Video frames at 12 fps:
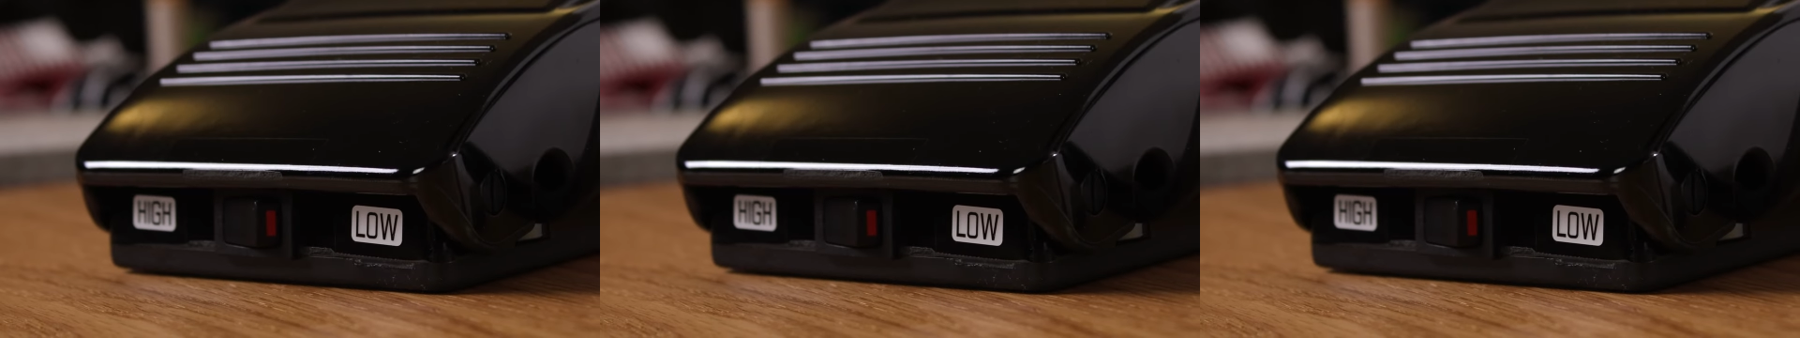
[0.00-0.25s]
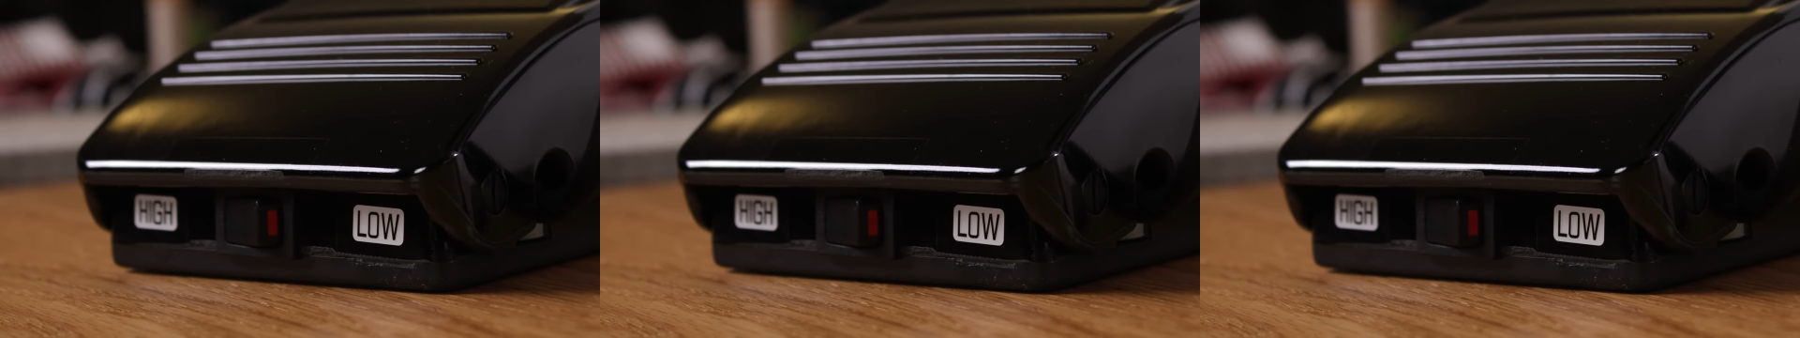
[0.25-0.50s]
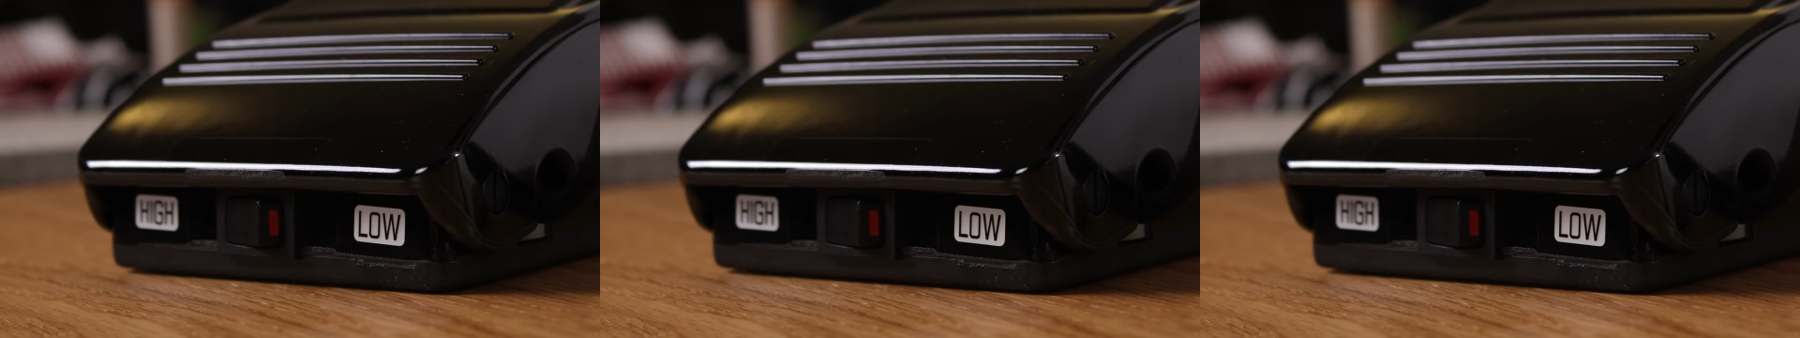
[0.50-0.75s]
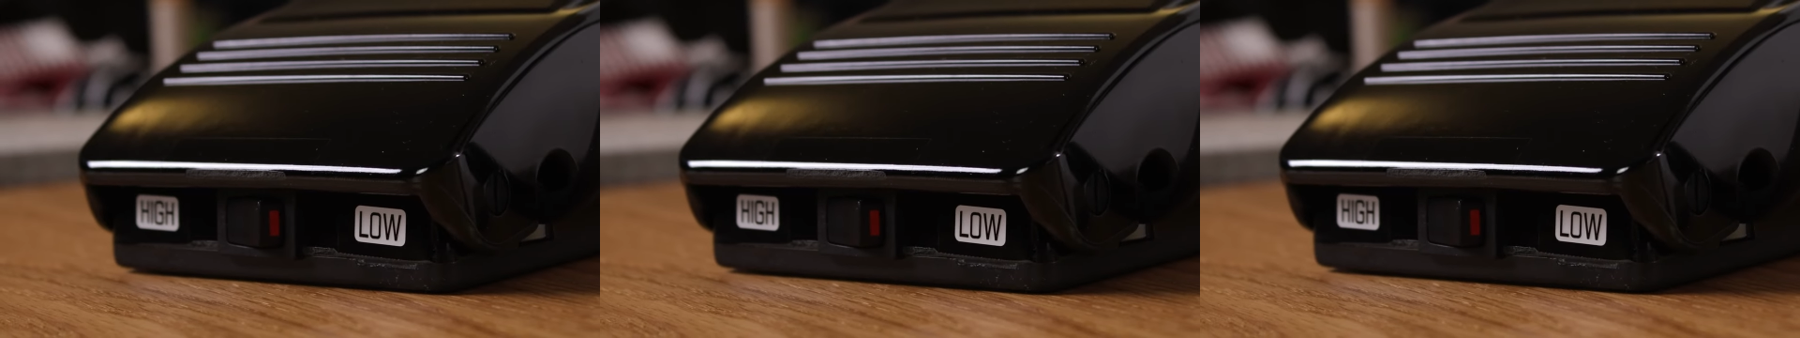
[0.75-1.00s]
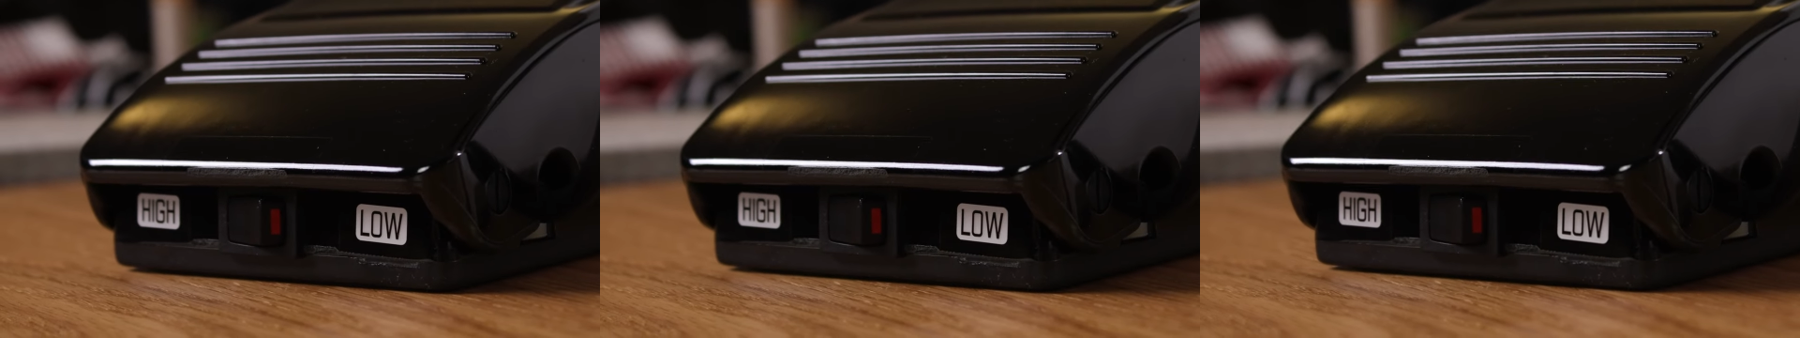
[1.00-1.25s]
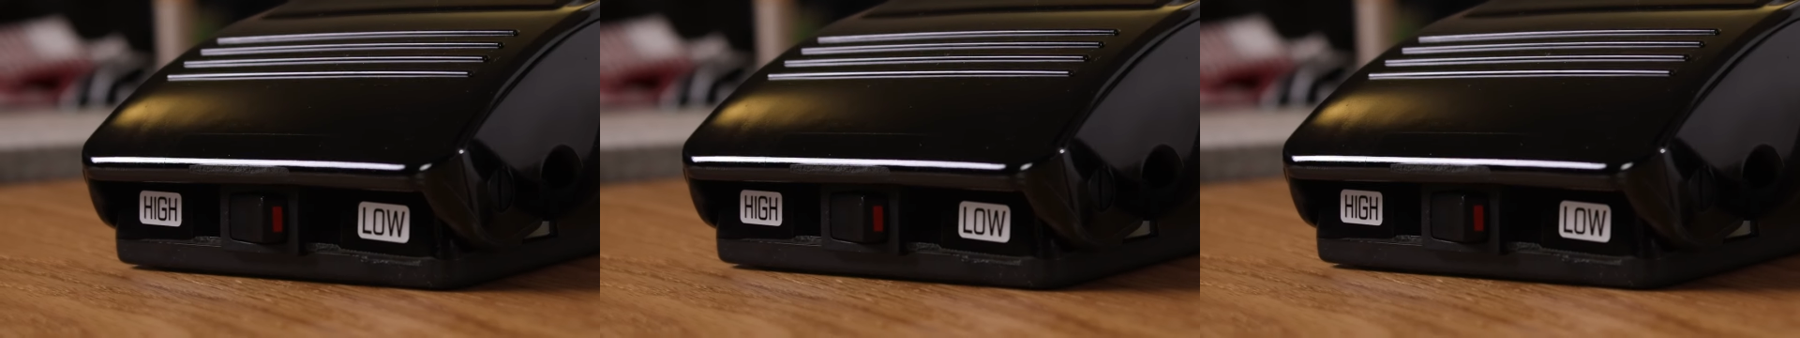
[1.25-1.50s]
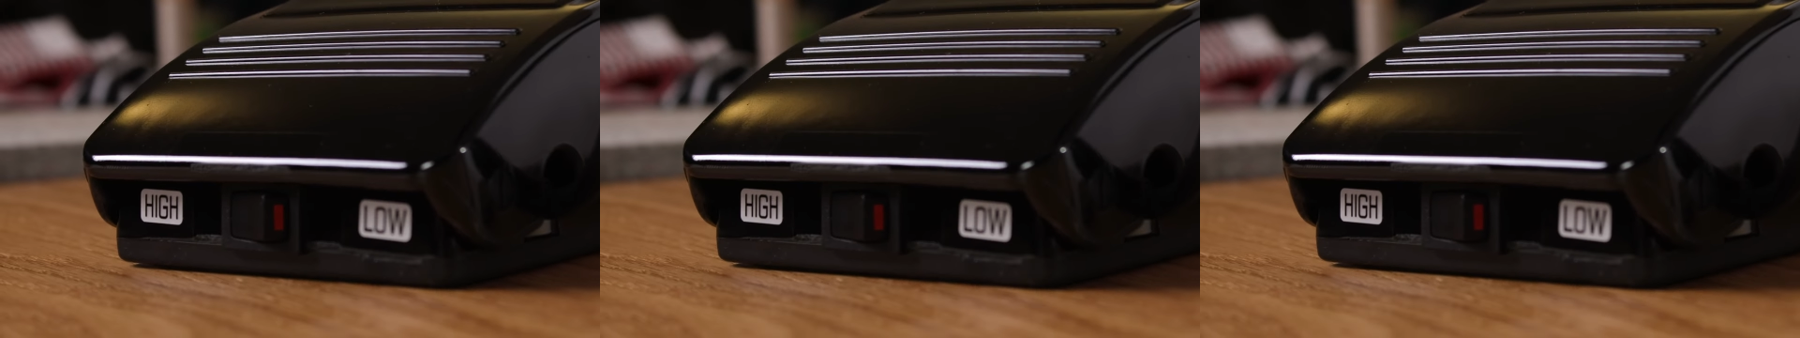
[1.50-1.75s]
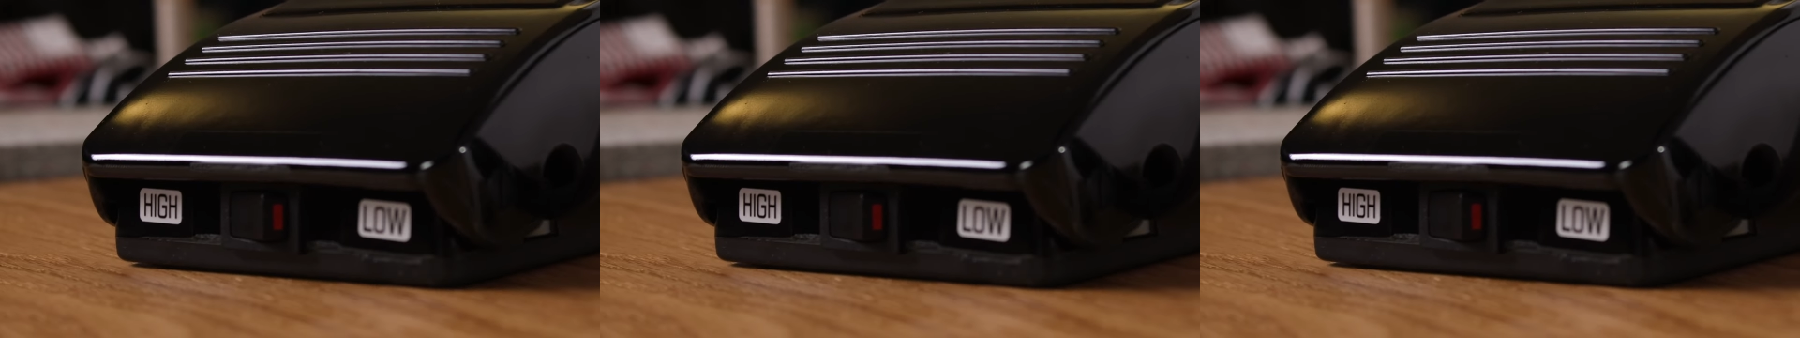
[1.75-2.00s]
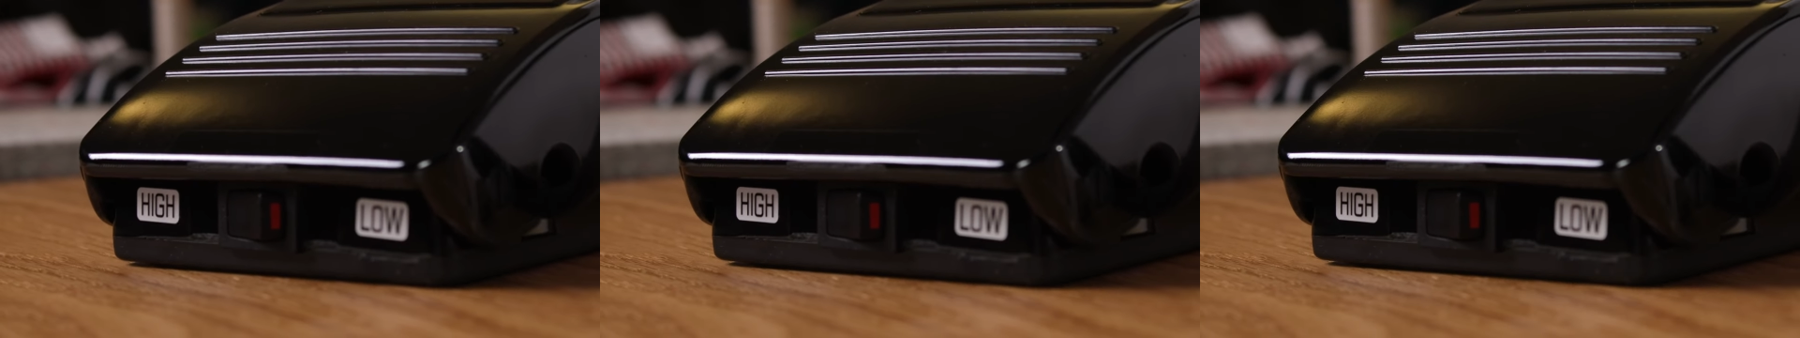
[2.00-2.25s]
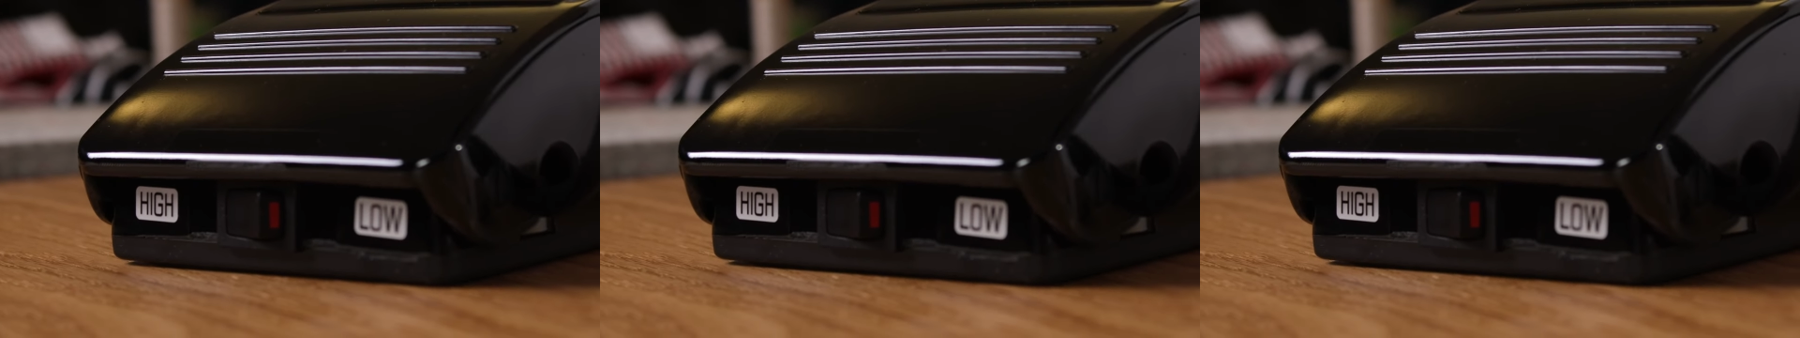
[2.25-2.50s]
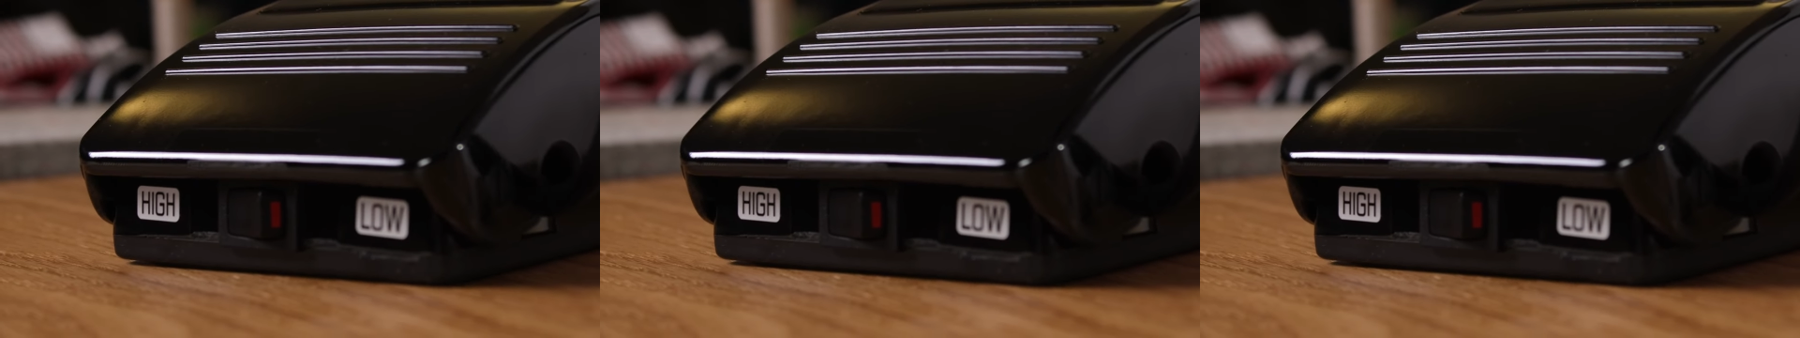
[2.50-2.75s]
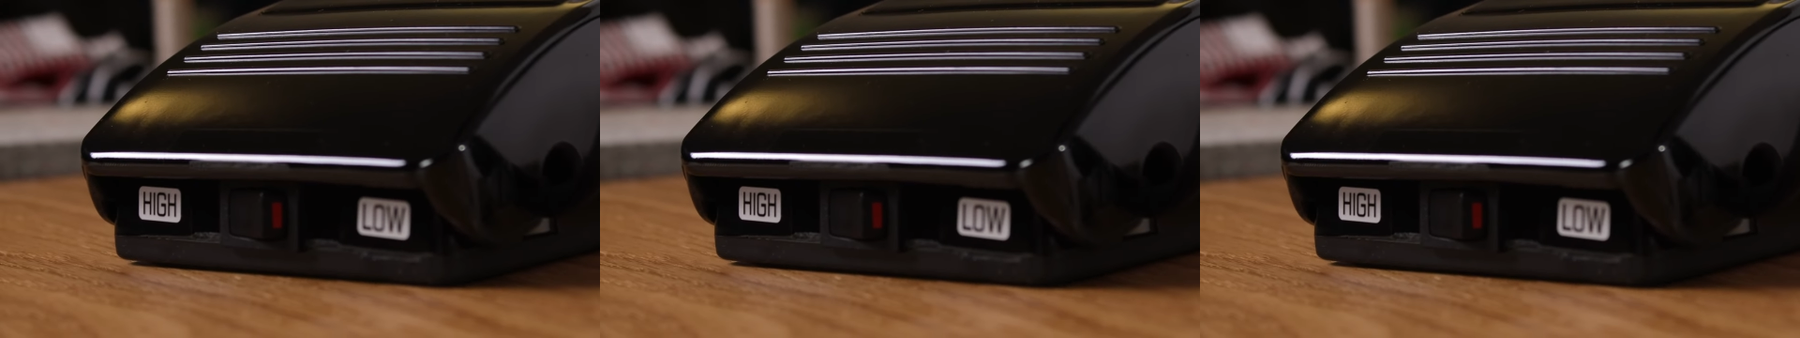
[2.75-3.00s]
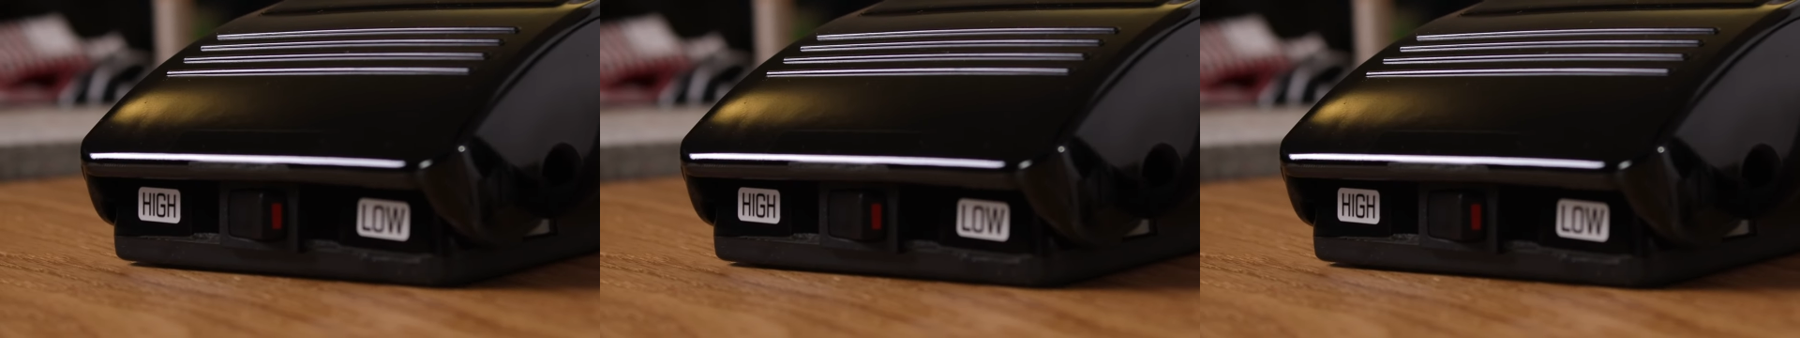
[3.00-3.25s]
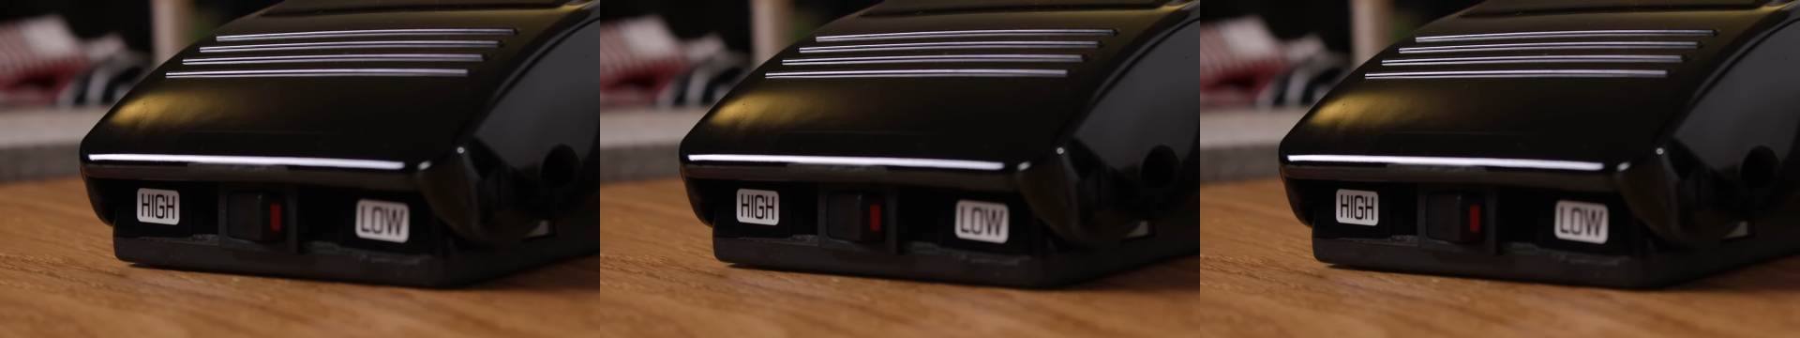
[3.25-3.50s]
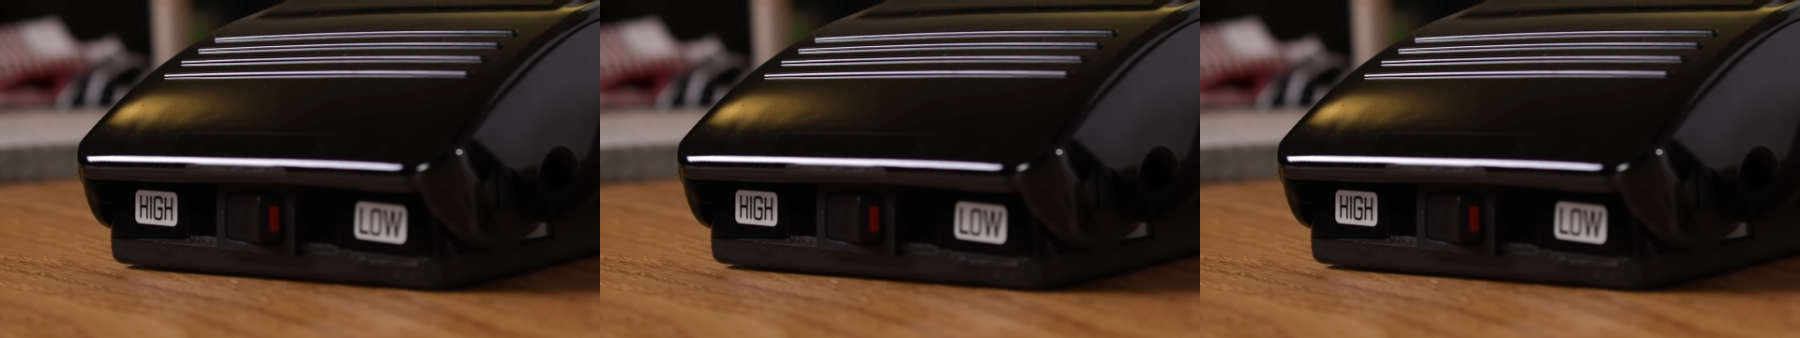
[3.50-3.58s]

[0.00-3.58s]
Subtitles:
No face is visible, so there are no lips to read.